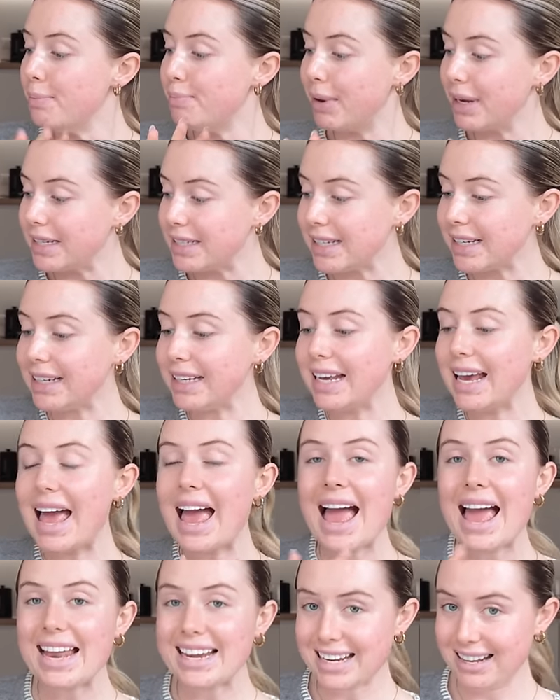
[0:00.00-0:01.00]
Basically
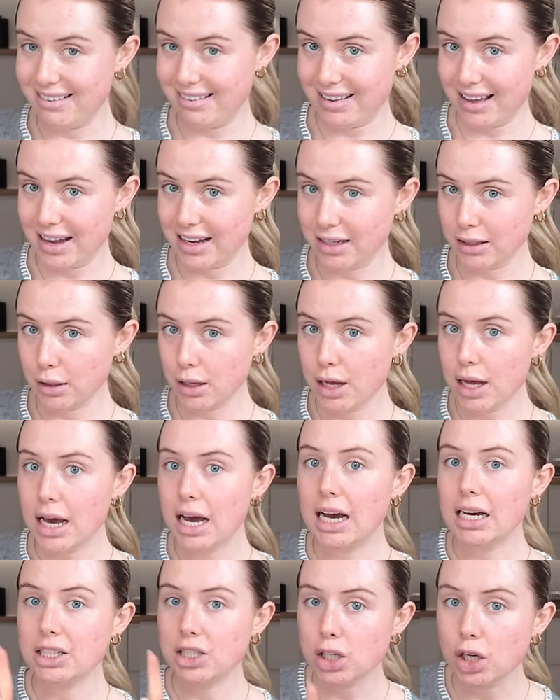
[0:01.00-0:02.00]
anything
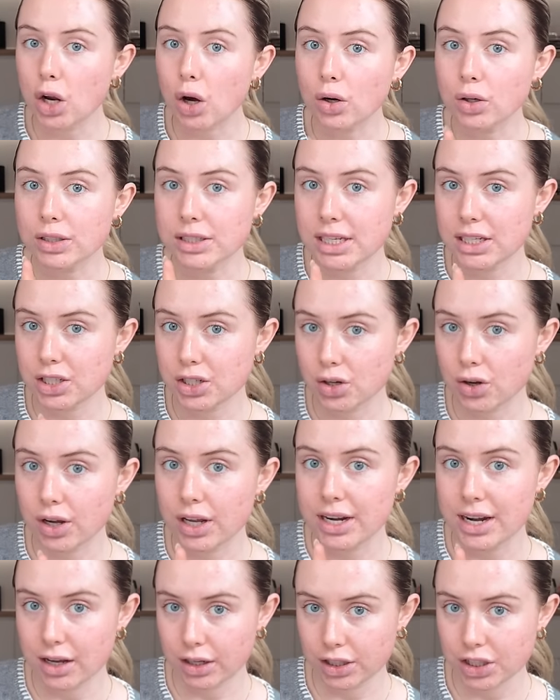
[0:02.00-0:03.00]
as long as it's not
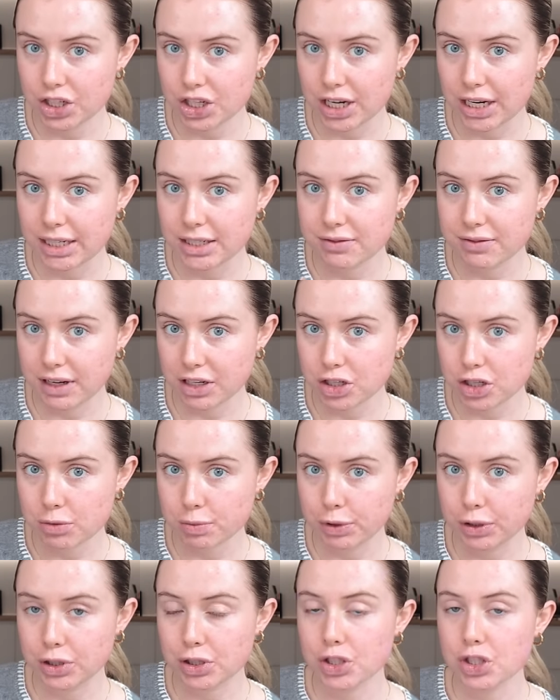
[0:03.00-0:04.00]
a nightshade
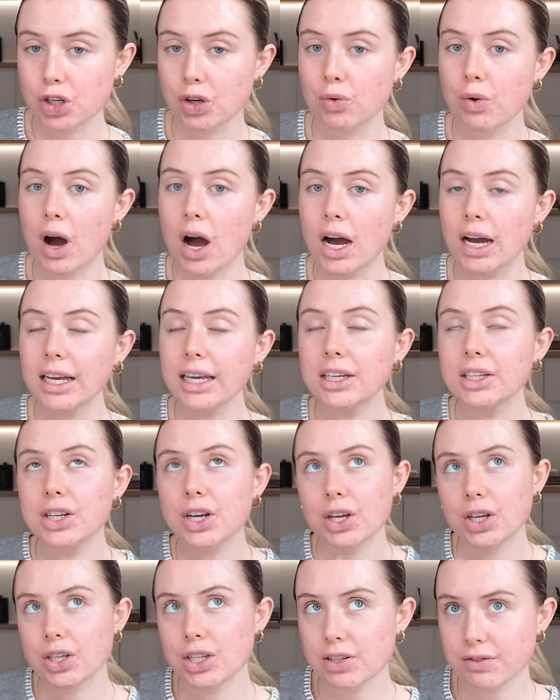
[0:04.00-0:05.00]
vegetable. So I had
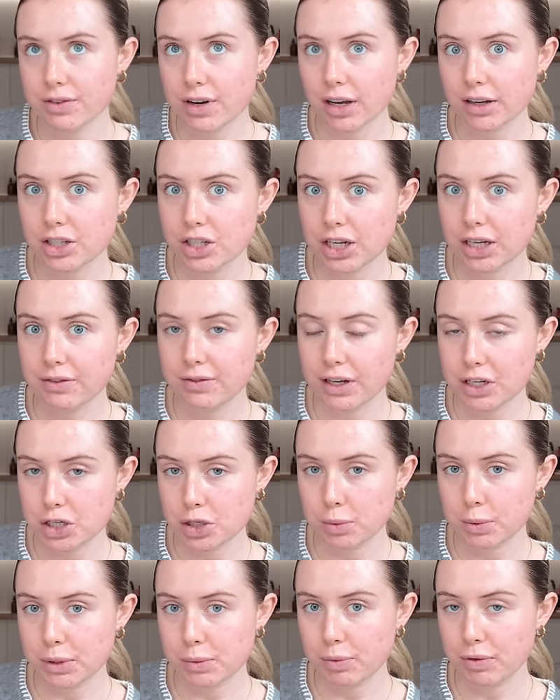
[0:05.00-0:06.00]
heard of nightshade
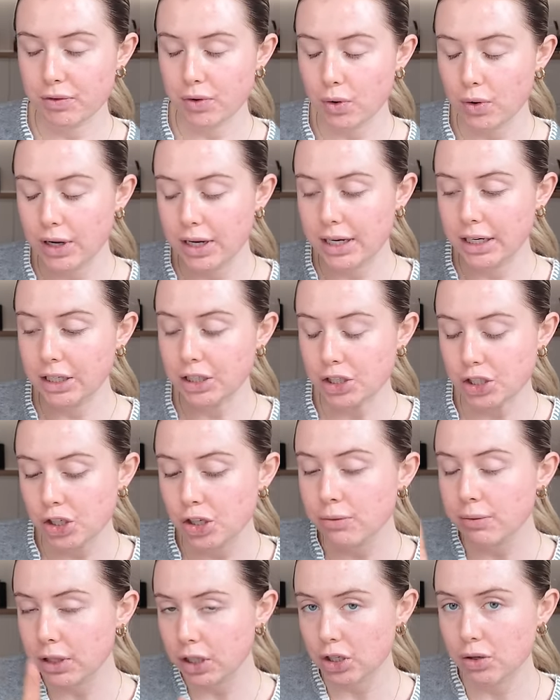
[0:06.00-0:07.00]
vegetables before and I
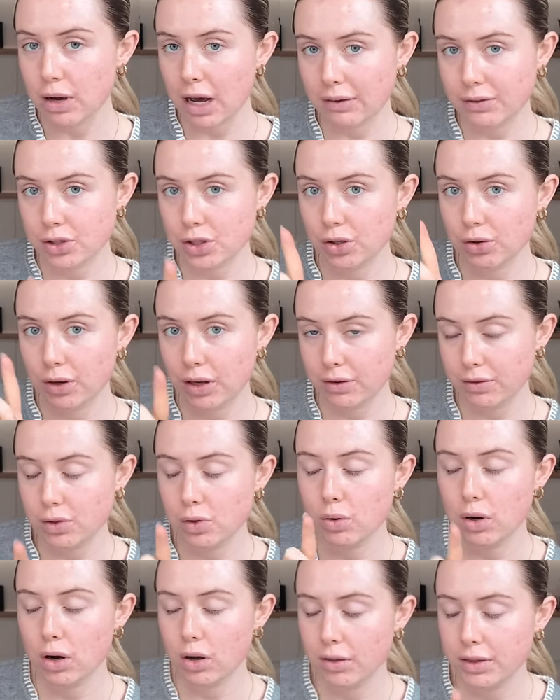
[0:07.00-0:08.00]
assume that you have too if
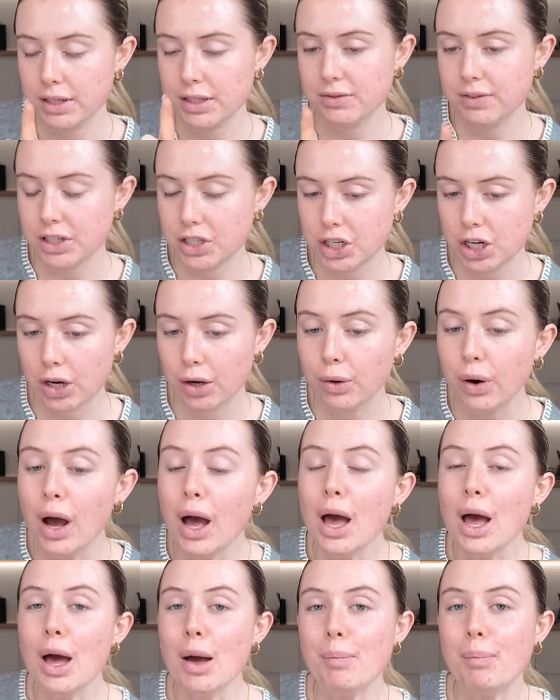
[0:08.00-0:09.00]
you are on this video,
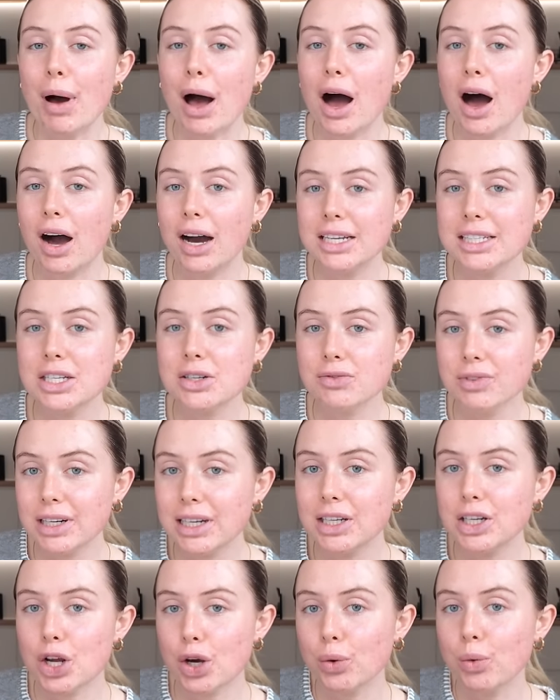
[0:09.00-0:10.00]
but I didn't
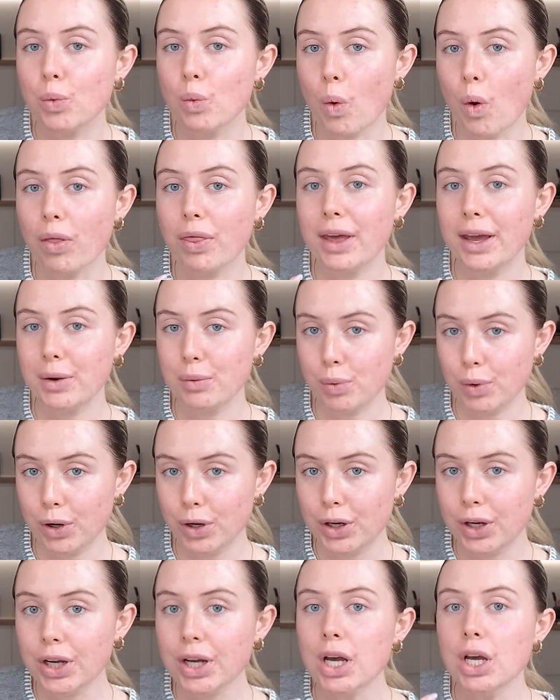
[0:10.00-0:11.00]
really know what they
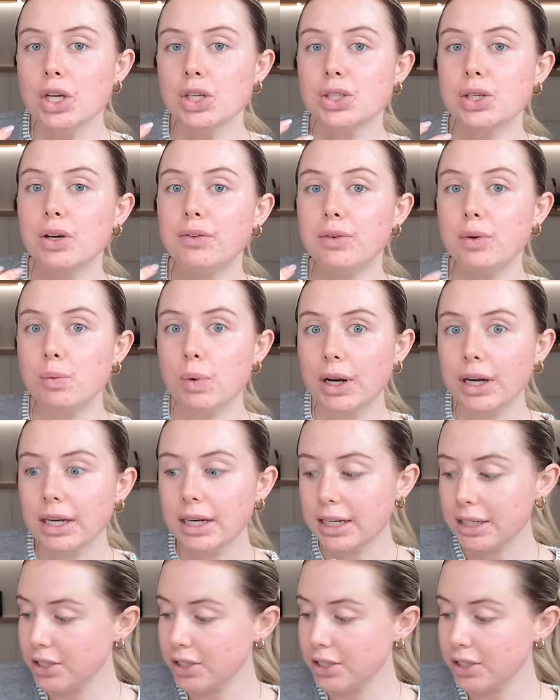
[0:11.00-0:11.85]
were. So if you want a